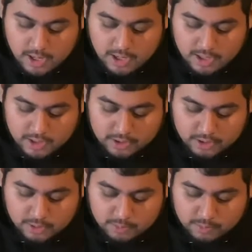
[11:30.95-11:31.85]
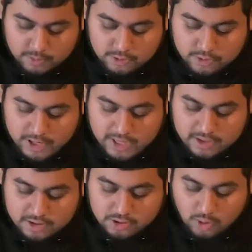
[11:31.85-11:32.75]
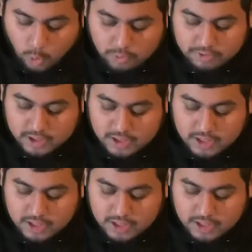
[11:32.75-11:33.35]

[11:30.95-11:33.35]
and trying to solve it